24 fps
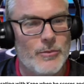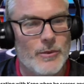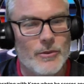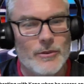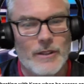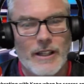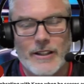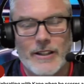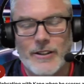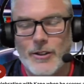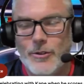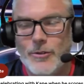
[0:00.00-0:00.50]
We'll
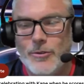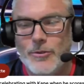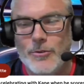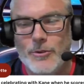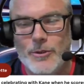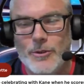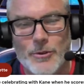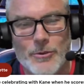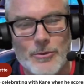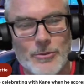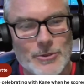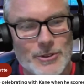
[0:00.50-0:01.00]
let you.
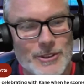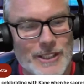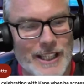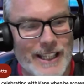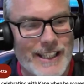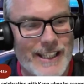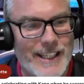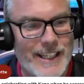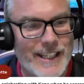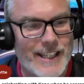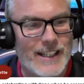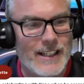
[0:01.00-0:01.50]
You
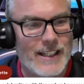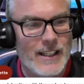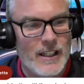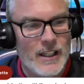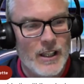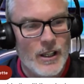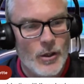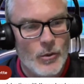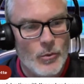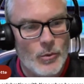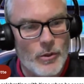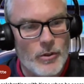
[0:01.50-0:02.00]
stay here.
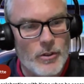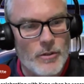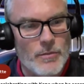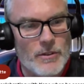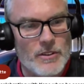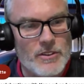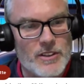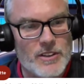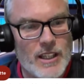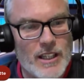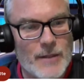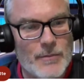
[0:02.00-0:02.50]
Will you be
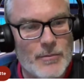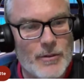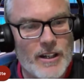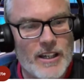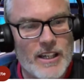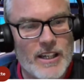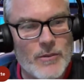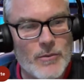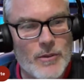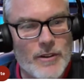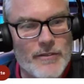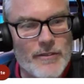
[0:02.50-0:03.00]

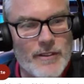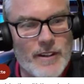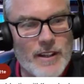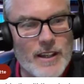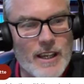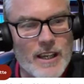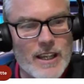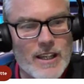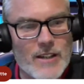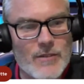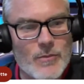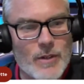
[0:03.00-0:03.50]
celebrating with
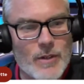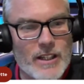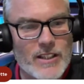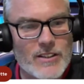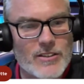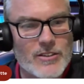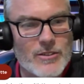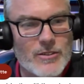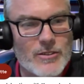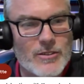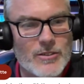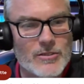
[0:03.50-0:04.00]
Kane when he
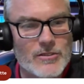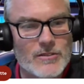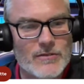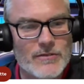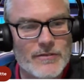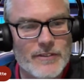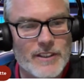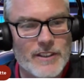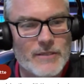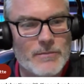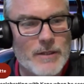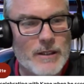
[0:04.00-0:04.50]
scores and
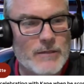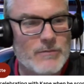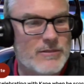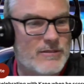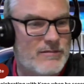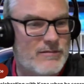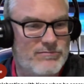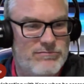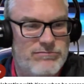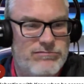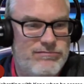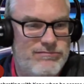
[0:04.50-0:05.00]
fist pumps?
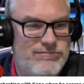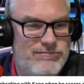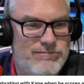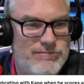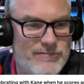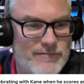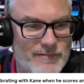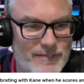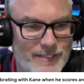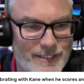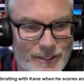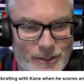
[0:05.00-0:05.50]

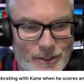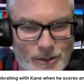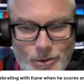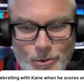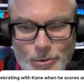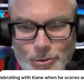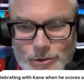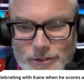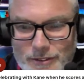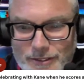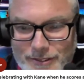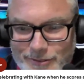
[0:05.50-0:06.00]
Of
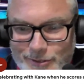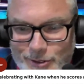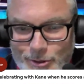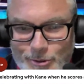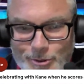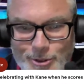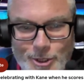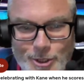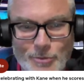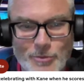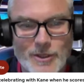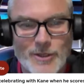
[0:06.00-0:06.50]
course, of
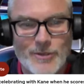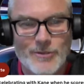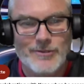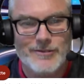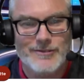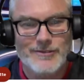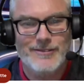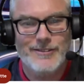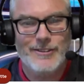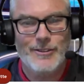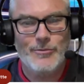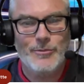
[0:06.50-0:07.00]
course you will.
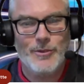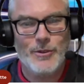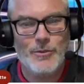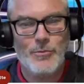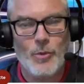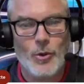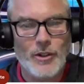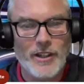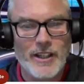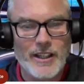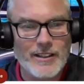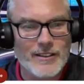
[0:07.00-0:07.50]
You, you
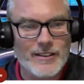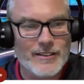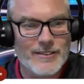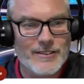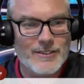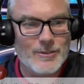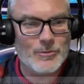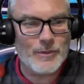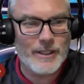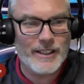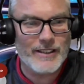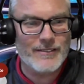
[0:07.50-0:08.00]
want England
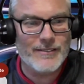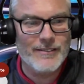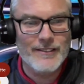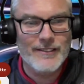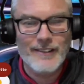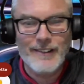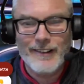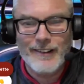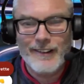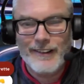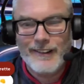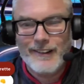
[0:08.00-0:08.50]
to win,
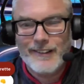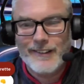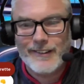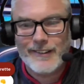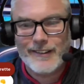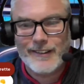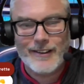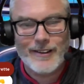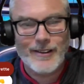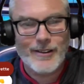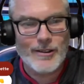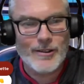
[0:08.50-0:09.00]

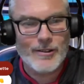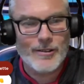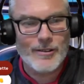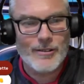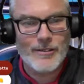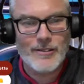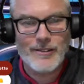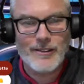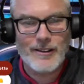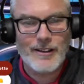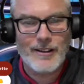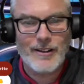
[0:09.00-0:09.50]

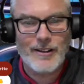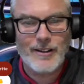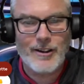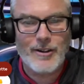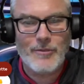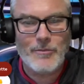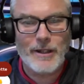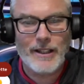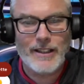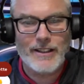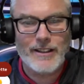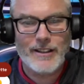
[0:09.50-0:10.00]
so I, I'll
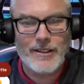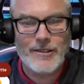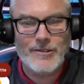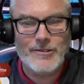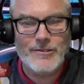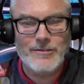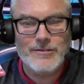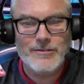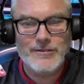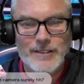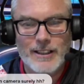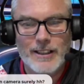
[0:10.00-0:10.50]
make no.
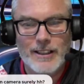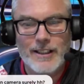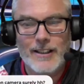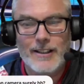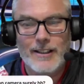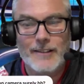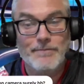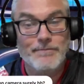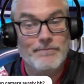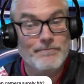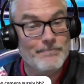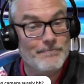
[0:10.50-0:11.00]

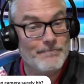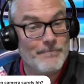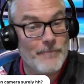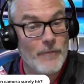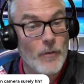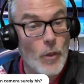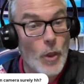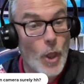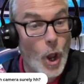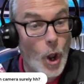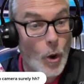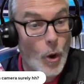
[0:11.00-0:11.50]
Uh,
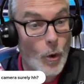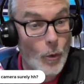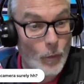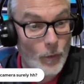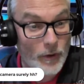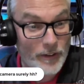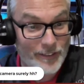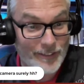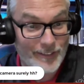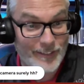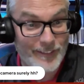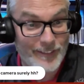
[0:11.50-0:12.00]
No,
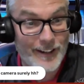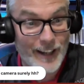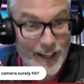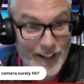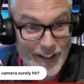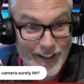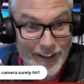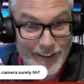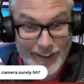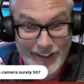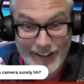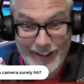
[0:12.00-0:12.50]
none
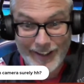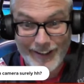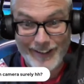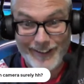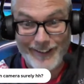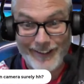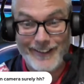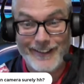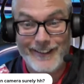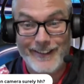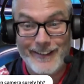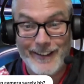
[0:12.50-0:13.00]
of that.
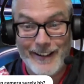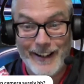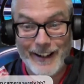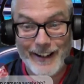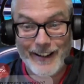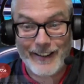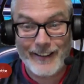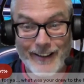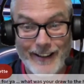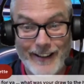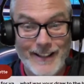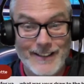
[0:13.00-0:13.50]
None
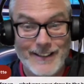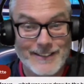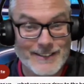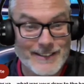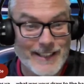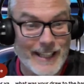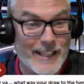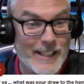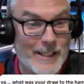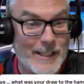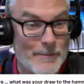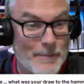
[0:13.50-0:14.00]
of that.
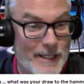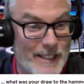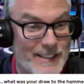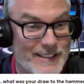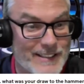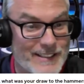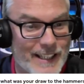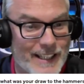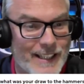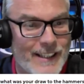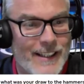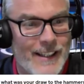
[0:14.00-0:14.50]
Steady,
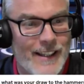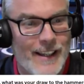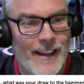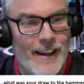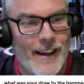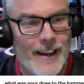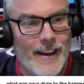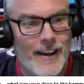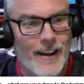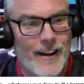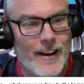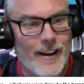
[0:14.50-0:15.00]
Peter.
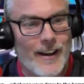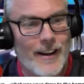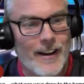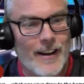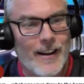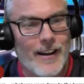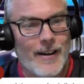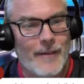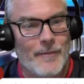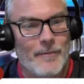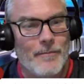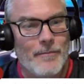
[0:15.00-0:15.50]

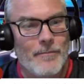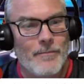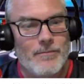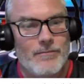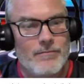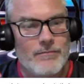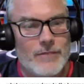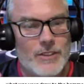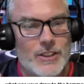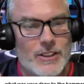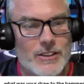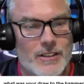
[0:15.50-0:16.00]
Um,
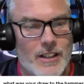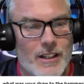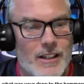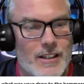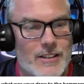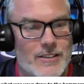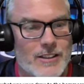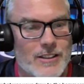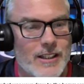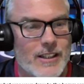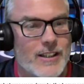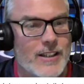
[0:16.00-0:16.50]
she's
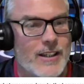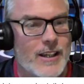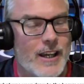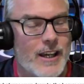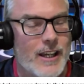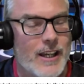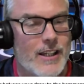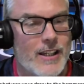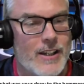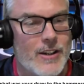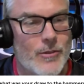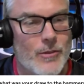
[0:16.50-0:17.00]
asking
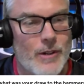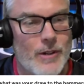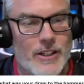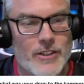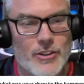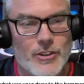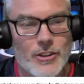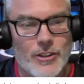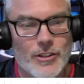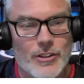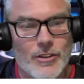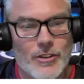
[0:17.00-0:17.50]
a
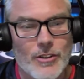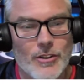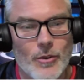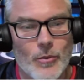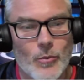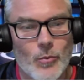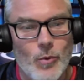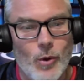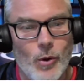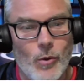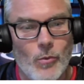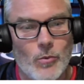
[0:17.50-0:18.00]
question.
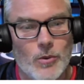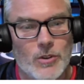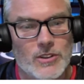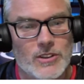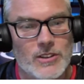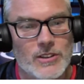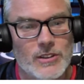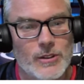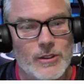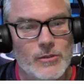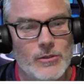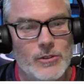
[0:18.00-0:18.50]
What was
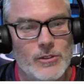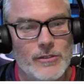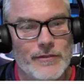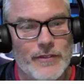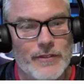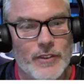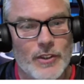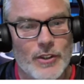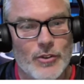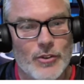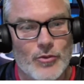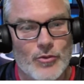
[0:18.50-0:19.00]
Luke's
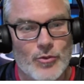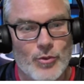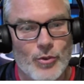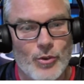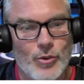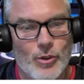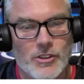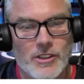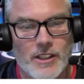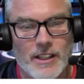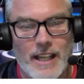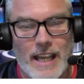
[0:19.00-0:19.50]
first
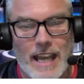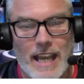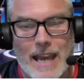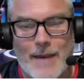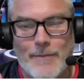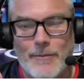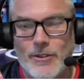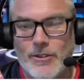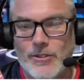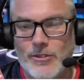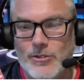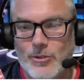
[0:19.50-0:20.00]
draw to the
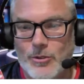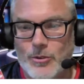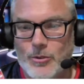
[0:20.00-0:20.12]
Hammers?